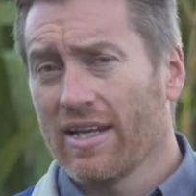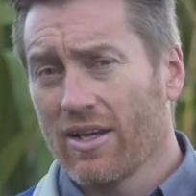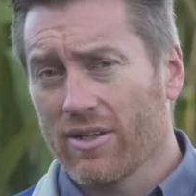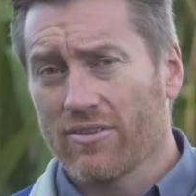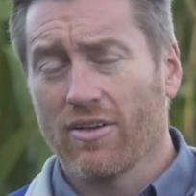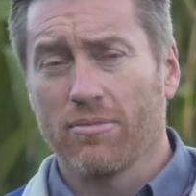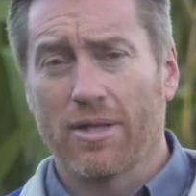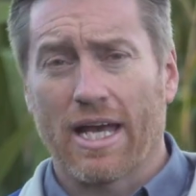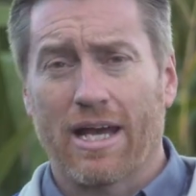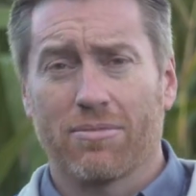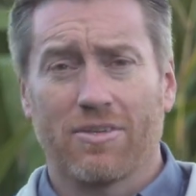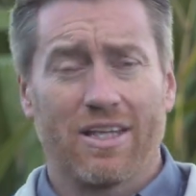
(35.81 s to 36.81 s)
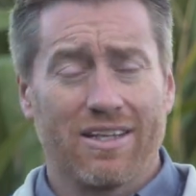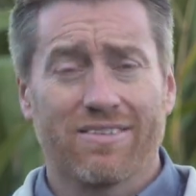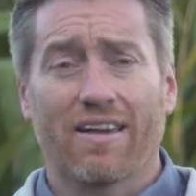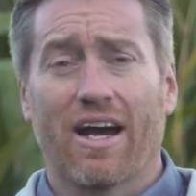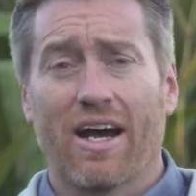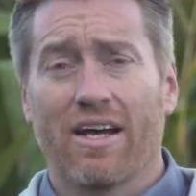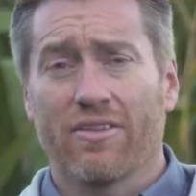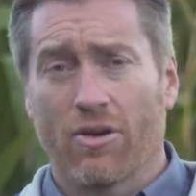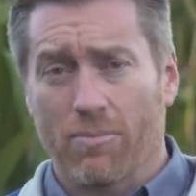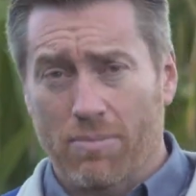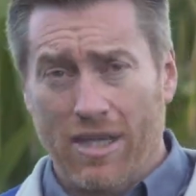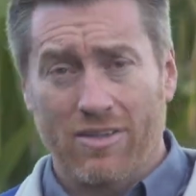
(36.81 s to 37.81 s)
Now at some labs, it's on
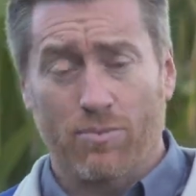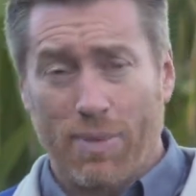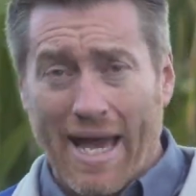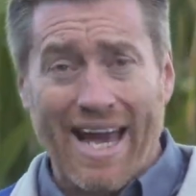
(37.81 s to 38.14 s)
their base